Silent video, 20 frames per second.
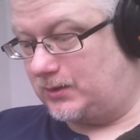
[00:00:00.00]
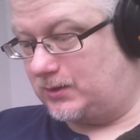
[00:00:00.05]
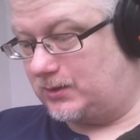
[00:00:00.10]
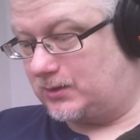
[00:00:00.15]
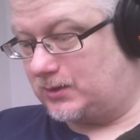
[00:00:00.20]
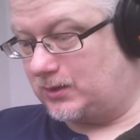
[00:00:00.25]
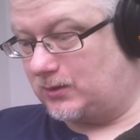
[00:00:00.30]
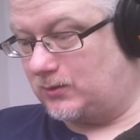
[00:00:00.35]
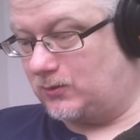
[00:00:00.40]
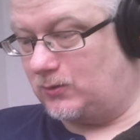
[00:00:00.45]

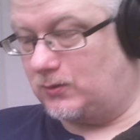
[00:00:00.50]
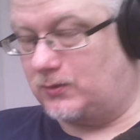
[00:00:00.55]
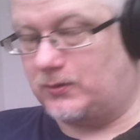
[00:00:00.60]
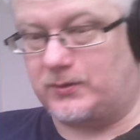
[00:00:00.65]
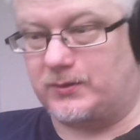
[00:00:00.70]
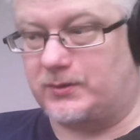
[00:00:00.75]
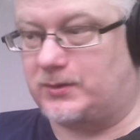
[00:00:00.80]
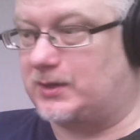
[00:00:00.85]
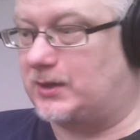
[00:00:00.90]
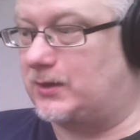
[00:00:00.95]
it's a
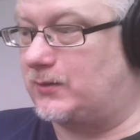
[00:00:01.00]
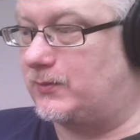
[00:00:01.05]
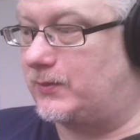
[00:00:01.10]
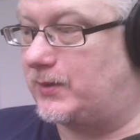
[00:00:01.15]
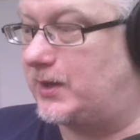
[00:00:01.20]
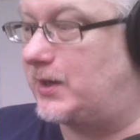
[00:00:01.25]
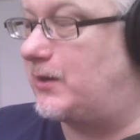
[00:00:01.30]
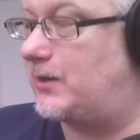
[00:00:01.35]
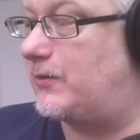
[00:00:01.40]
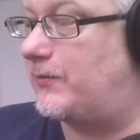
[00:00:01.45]
hole down
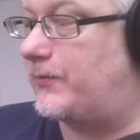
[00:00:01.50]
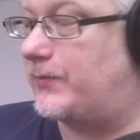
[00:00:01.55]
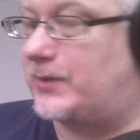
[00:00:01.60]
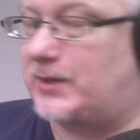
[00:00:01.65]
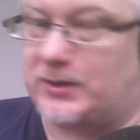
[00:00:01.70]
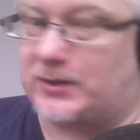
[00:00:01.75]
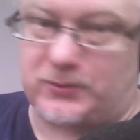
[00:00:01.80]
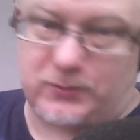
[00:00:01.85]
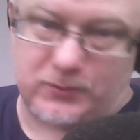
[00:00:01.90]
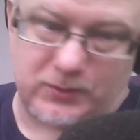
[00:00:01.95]
here
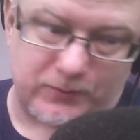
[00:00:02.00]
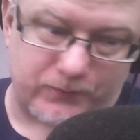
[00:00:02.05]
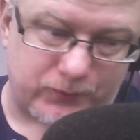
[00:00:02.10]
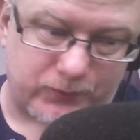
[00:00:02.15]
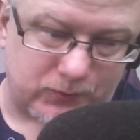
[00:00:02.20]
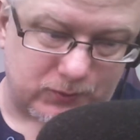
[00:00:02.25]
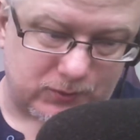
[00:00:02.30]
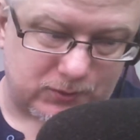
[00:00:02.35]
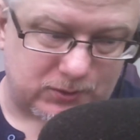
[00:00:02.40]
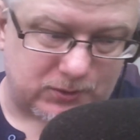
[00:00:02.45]
that you can
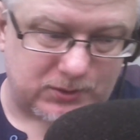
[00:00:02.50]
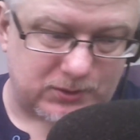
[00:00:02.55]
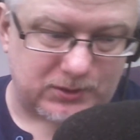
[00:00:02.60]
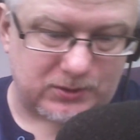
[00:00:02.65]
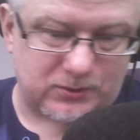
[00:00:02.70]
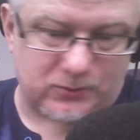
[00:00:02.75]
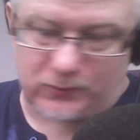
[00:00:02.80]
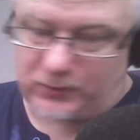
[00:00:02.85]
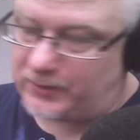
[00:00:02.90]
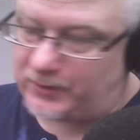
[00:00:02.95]
put the
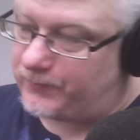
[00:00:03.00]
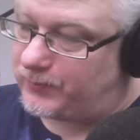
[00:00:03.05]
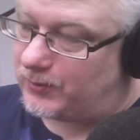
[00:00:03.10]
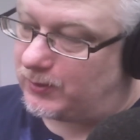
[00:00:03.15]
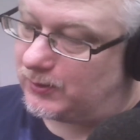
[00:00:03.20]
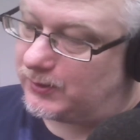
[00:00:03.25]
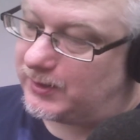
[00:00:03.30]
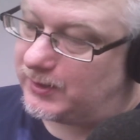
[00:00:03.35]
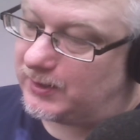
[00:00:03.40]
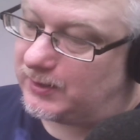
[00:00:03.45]

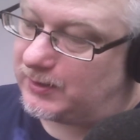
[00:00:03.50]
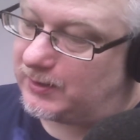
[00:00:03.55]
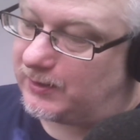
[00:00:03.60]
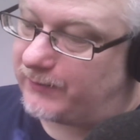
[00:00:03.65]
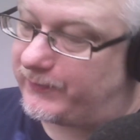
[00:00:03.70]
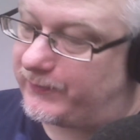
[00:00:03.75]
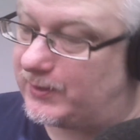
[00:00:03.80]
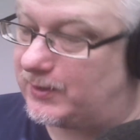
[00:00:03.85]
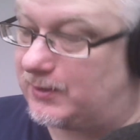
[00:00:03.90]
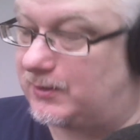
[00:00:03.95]
tripod in,
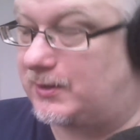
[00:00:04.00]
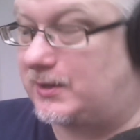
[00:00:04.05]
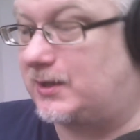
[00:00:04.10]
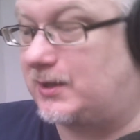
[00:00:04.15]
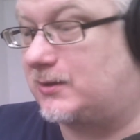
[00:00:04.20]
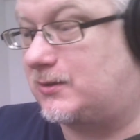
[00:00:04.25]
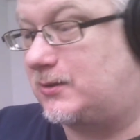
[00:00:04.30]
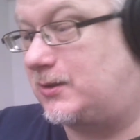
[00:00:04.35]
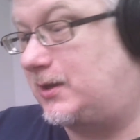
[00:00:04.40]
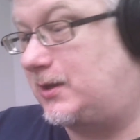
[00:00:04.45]
I think.
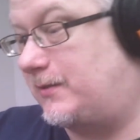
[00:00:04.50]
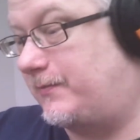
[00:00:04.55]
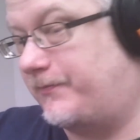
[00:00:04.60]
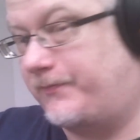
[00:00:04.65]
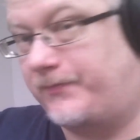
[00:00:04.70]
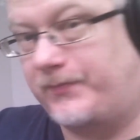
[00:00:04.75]
Yes, yeah.